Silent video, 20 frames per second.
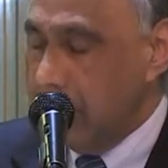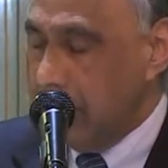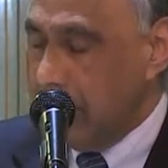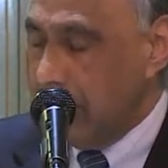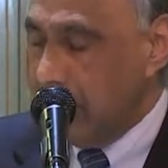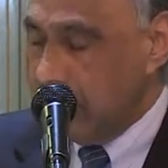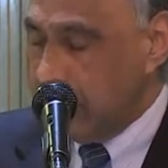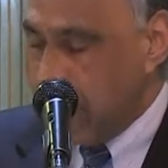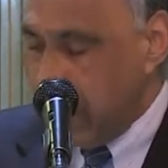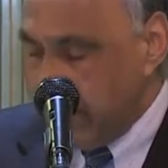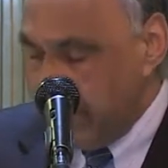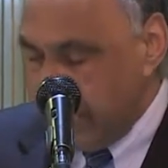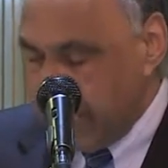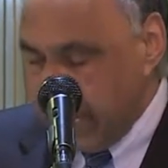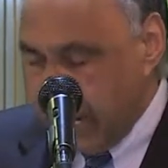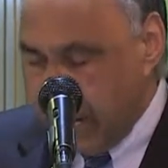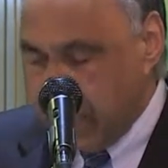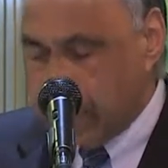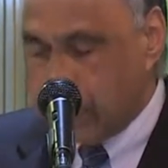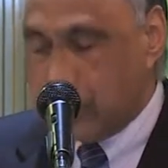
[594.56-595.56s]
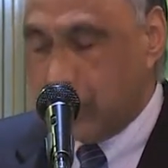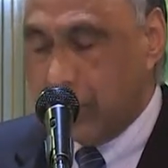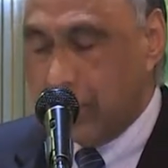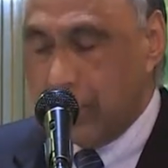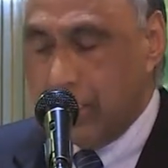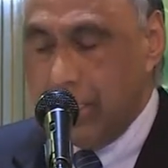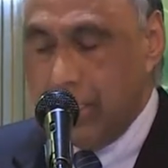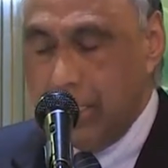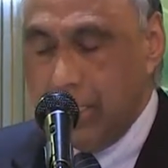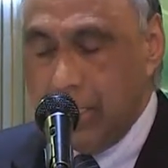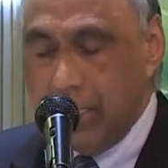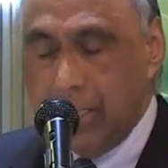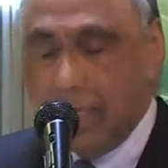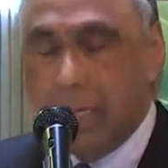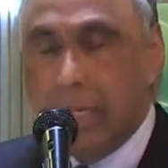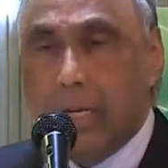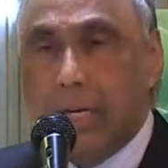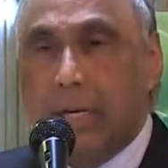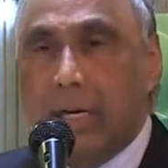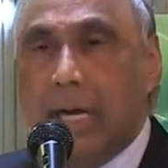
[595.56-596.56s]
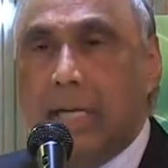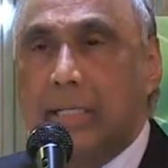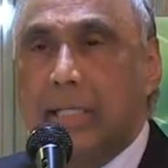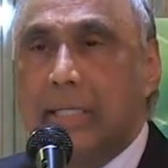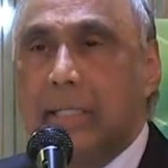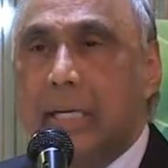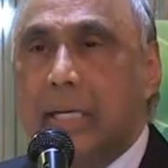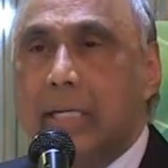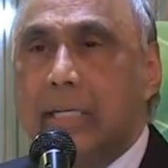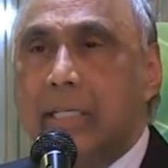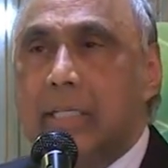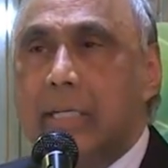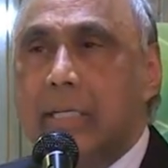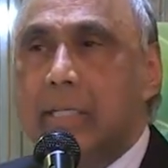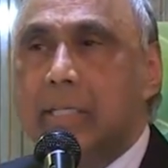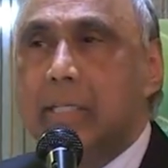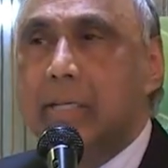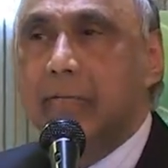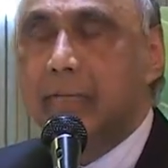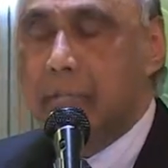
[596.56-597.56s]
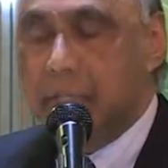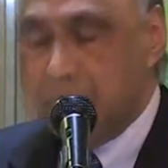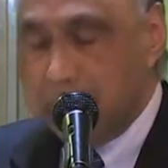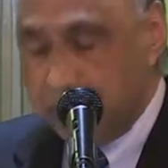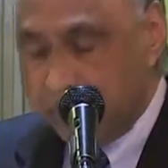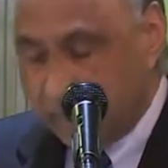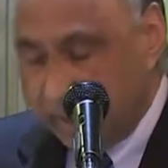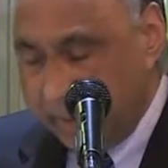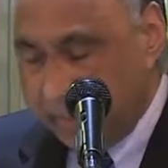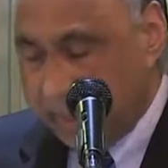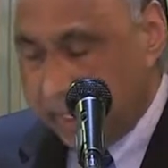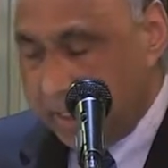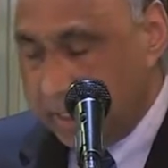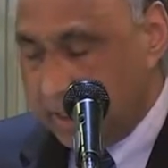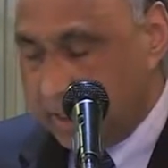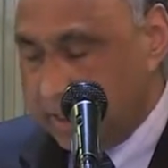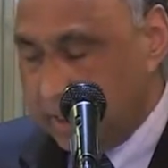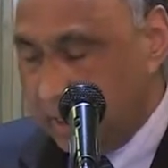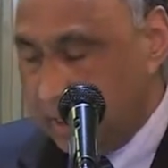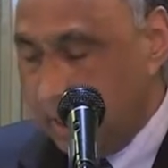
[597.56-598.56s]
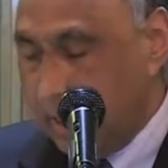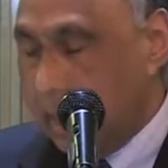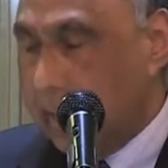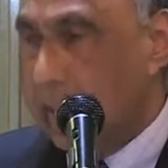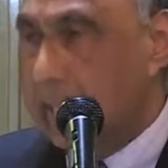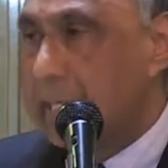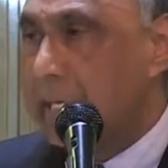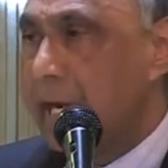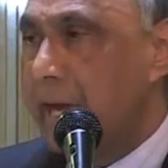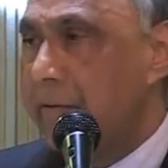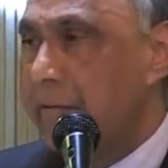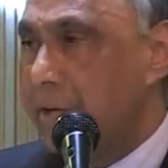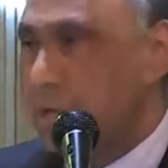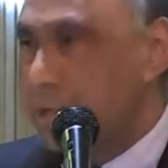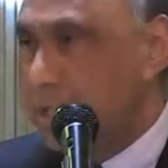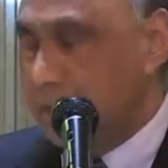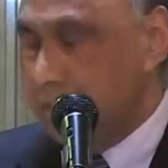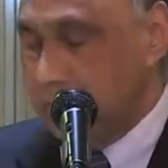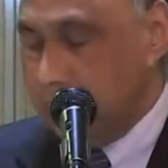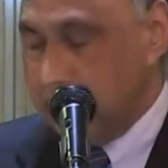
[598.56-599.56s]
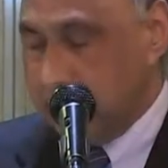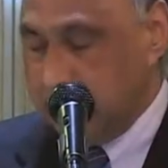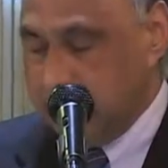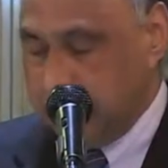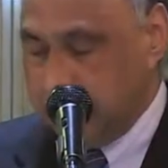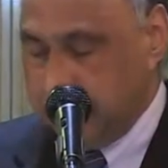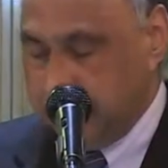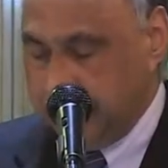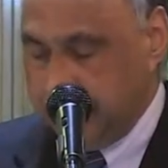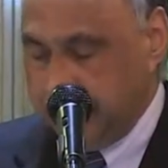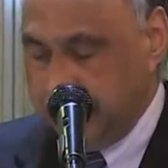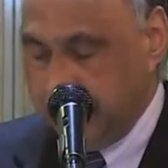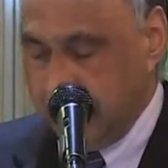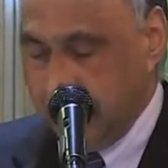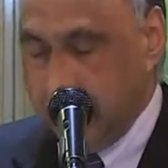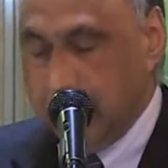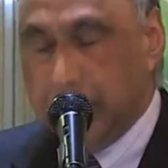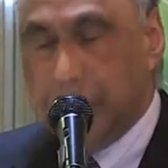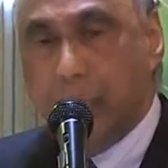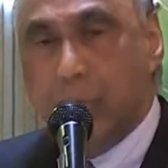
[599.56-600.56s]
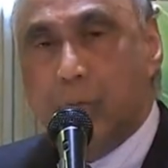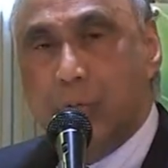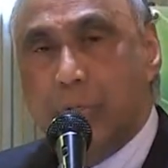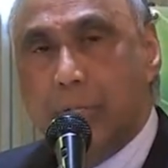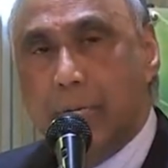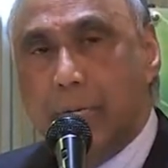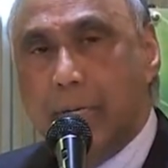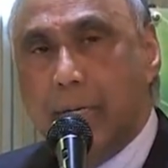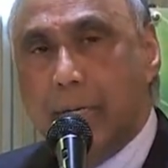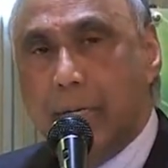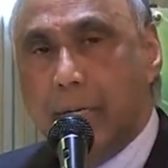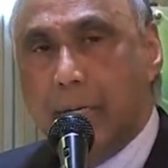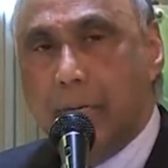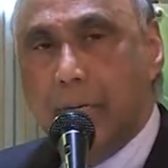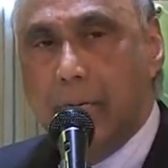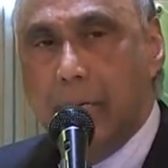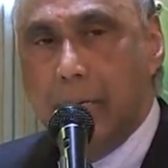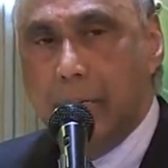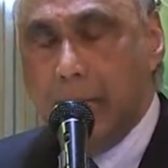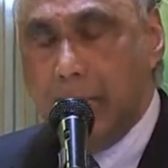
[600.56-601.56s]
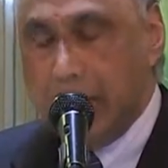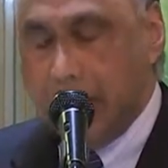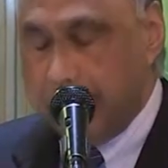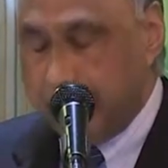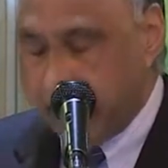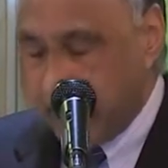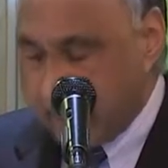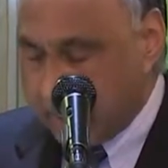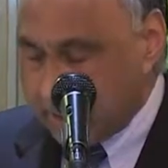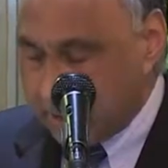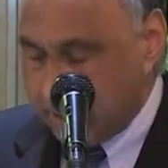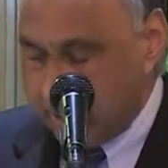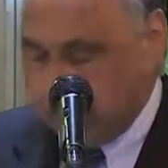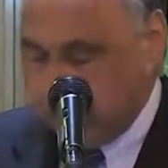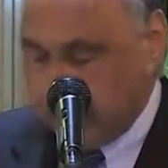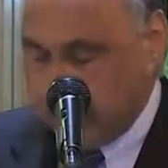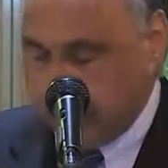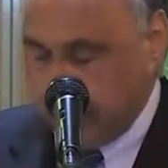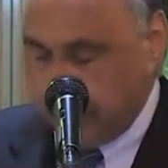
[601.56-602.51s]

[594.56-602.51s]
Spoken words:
and commonality rather than sense of disagreement and divergence between India and Pakistan.